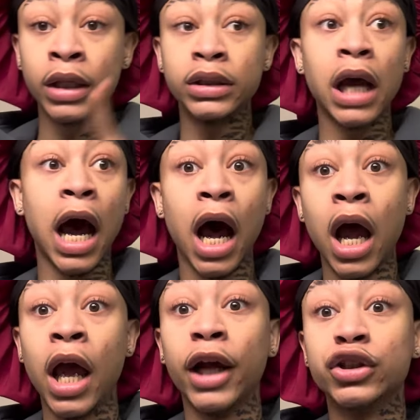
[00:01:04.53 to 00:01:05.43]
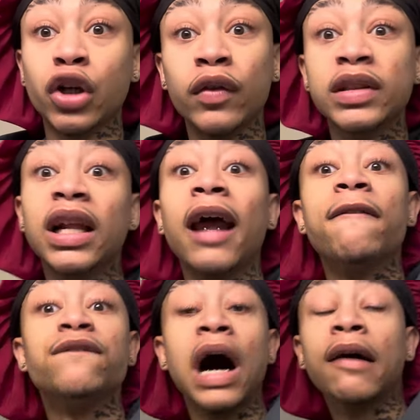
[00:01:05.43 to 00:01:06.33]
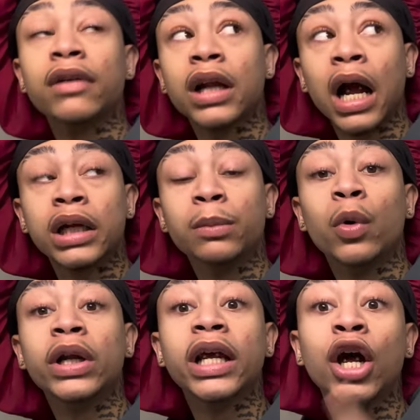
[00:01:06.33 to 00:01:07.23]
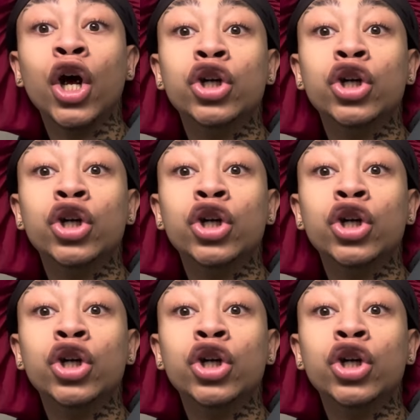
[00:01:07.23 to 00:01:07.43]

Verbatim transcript: Yeah, it's currently like 5 o'clock in the morning,